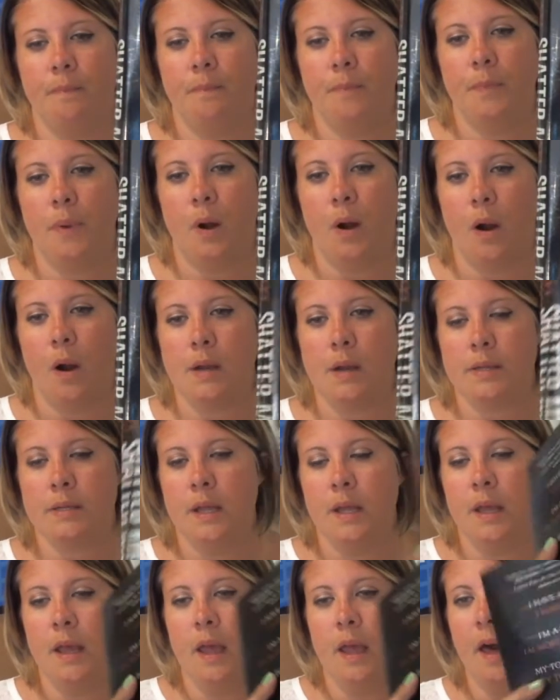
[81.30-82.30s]
part.
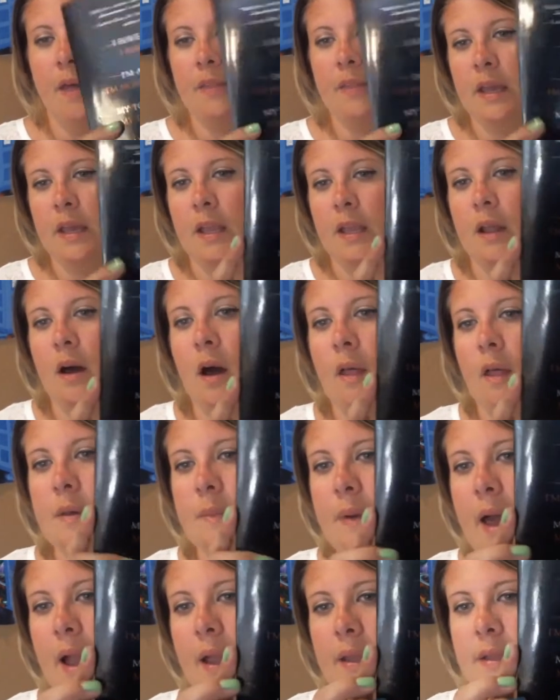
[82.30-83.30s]
And then on the
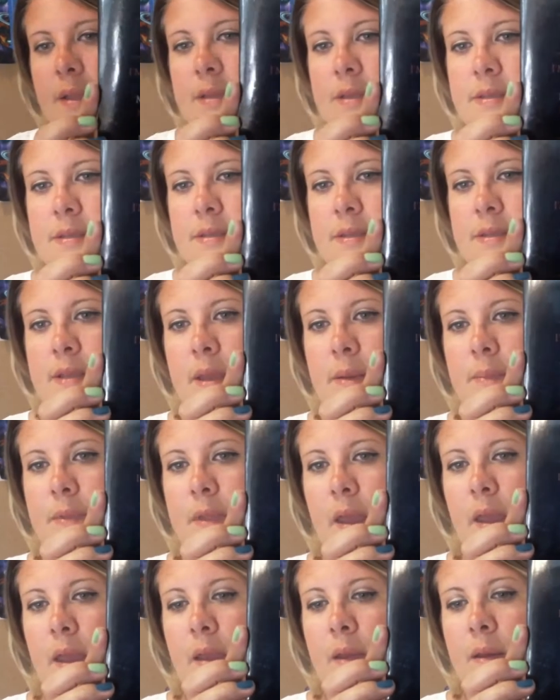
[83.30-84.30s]
back it does the same
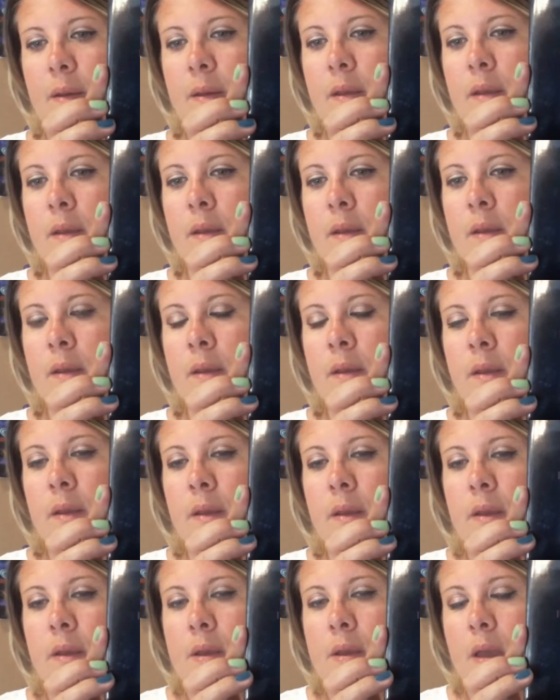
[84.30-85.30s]
thing.
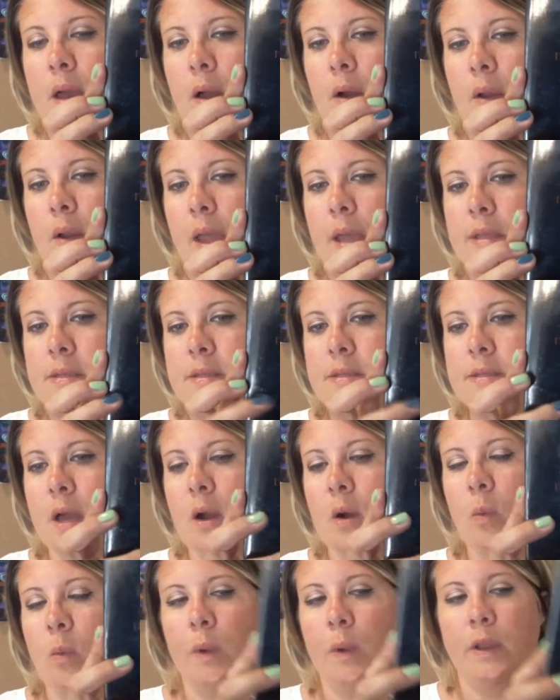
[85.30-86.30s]
Okay,
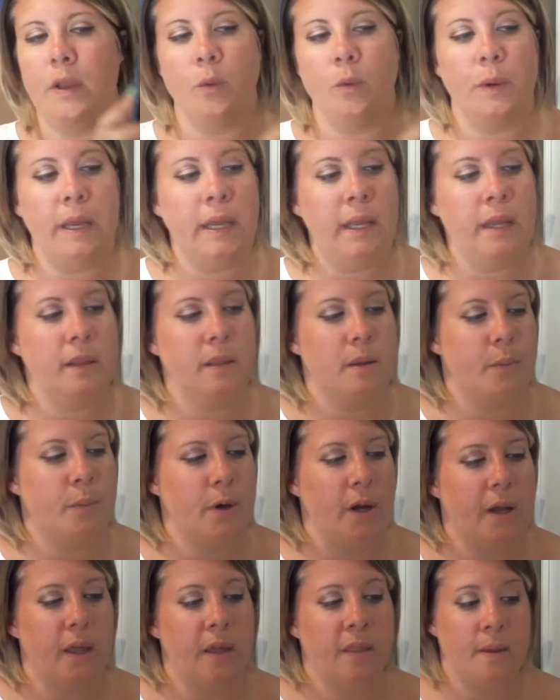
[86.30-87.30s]
so when you're reading the
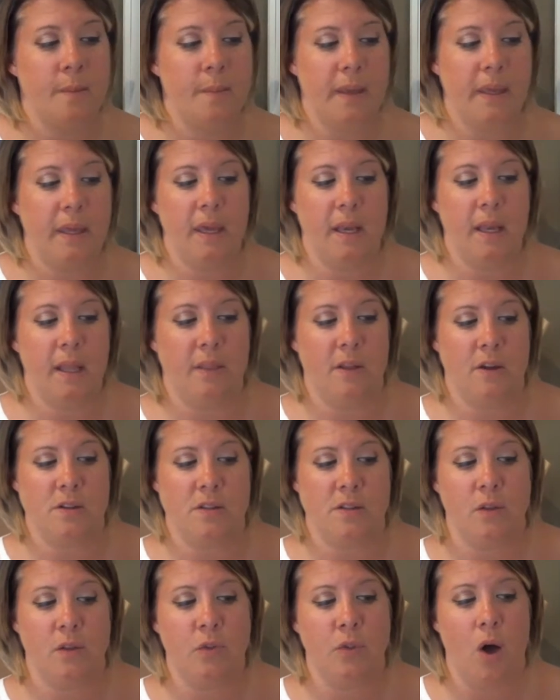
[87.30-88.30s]
book, in the beginning there's
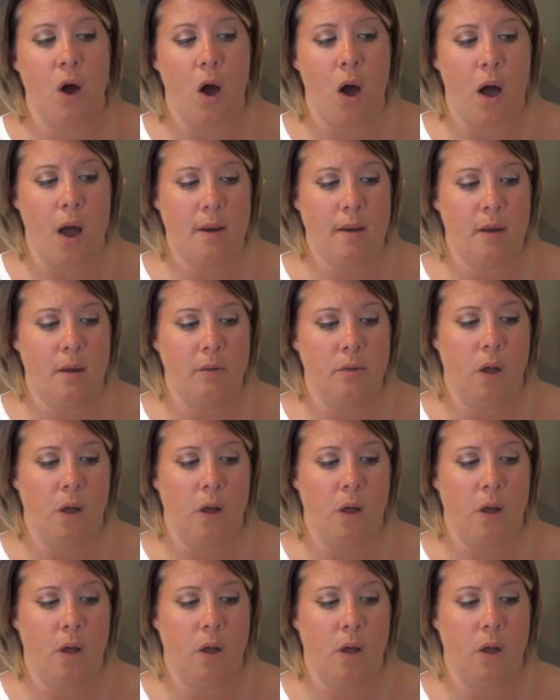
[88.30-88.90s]
a lot of